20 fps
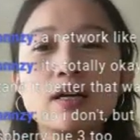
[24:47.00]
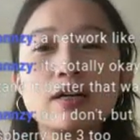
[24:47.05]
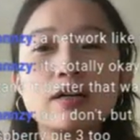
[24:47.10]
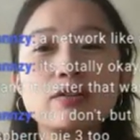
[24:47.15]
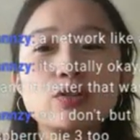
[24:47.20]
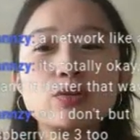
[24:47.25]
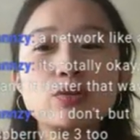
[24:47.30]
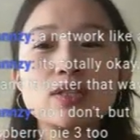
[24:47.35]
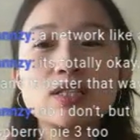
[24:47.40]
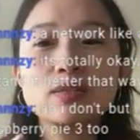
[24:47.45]

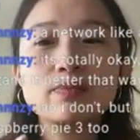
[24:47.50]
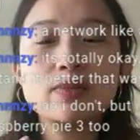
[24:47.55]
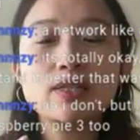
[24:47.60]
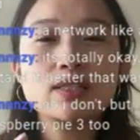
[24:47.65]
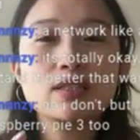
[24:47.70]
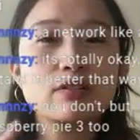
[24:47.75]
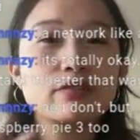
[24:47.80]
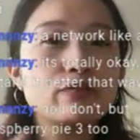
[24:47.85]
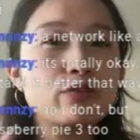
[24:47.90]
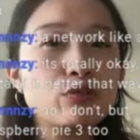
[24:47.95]
So this means
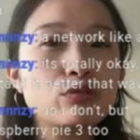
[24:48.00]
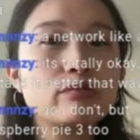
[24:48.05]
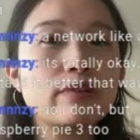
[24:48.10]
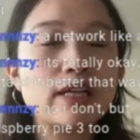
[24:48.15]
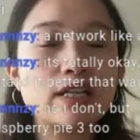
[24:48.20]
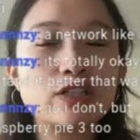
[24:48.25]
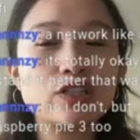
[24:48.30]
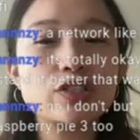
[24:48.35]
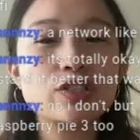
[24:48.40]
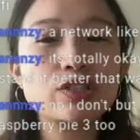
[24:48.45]
the full
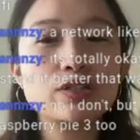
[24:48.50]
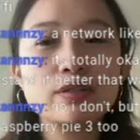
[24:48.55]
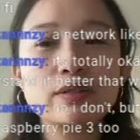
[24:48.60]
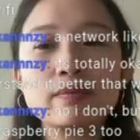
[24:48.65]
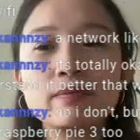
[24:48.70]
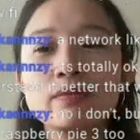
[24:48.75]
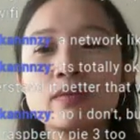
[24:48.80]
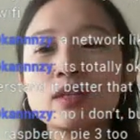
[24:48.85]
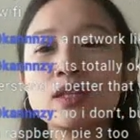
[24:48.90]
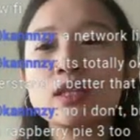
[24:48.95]
range.
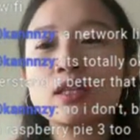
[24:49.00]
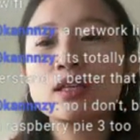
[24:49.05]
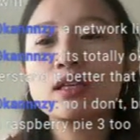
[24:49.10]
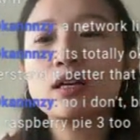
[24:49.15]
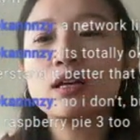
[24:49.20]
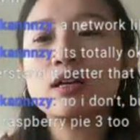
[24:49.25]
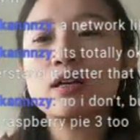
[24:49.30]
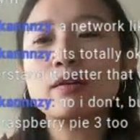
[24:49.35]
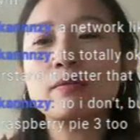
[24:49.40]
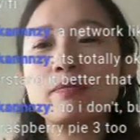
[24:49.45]

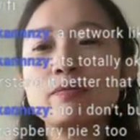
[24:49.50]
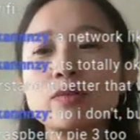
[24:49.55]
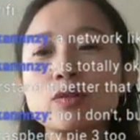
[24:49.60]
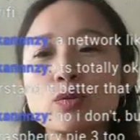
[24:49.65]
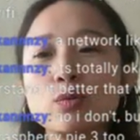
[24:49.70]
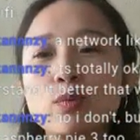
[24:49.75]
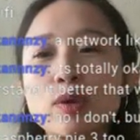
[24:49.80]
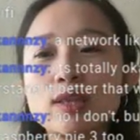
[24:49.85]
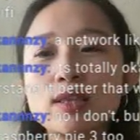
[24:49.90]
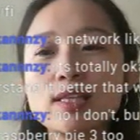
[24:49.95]

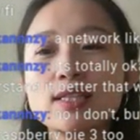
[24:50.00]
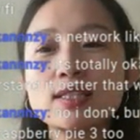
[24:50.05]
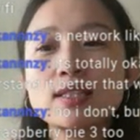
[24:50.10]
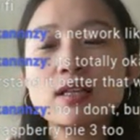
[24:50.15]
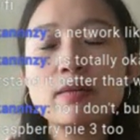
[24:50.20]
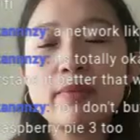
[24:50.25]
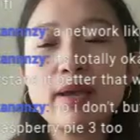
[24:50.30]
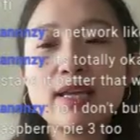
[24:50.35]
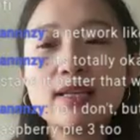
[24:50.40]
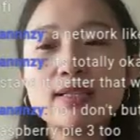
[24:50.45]
What this
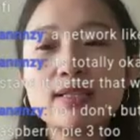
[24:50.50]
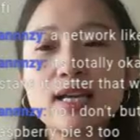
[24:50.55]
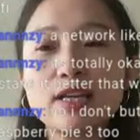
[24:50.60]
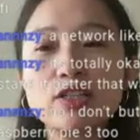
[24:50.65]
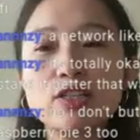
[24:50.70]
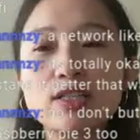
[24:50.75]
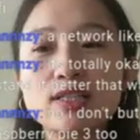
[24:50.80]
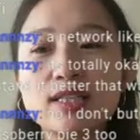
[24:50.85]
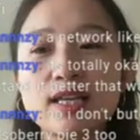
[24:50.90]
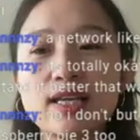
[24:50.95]
command is
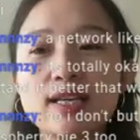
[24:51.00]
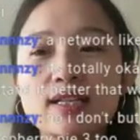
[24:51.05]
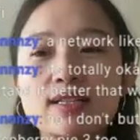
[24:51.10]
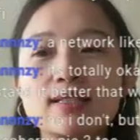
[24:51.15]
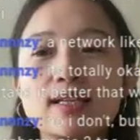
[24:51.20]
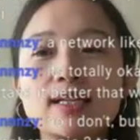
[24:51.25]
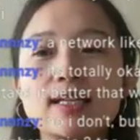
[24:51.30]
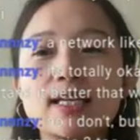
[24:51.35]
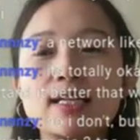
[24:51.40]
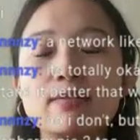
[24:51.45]
actually saying is
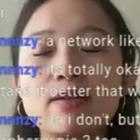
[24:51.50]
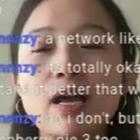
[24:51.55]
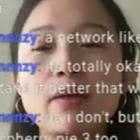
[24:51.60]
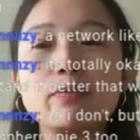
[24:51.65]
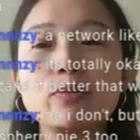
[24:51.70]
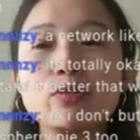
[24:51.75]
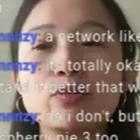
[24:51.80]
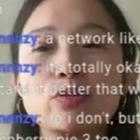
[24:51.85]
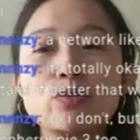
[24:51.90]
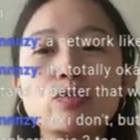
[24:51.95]
like, I'm
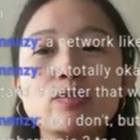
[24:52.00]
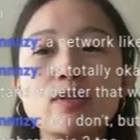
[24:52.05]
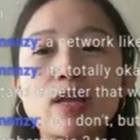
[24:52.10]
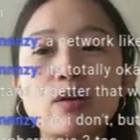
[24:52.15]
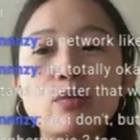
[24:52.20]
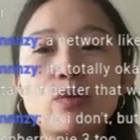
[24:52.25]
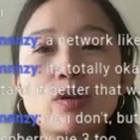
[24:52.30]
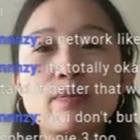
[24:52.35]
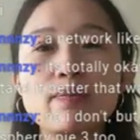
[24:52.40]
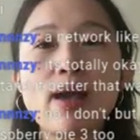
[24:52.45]
going to
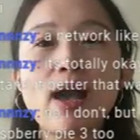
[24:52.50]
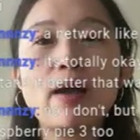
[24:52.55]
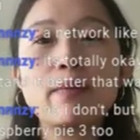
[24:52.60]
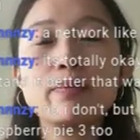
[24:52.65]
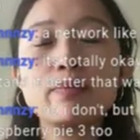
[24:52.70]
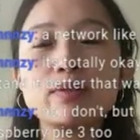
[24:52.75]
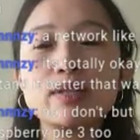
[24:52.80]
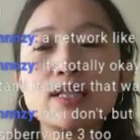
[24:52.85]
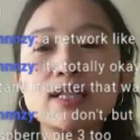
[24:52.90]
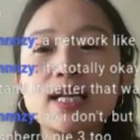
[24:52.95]
network map
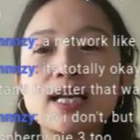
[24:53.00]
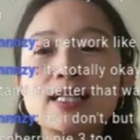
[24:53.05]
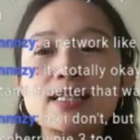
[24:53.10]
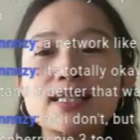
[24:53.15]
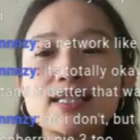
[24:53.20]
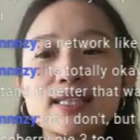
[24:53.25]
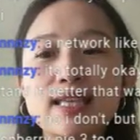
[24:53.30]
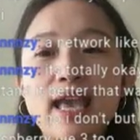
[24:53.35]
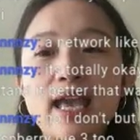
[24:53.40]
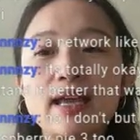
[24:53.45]
and
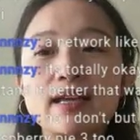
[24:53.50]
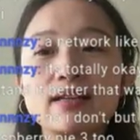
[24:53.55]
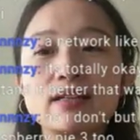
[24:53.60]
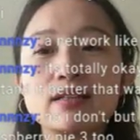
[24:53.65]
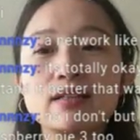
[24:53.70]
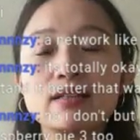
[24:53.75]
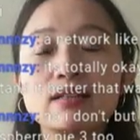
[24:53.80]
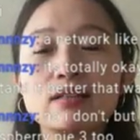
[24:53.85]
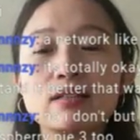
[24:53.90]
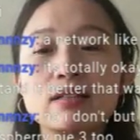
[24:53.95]
scan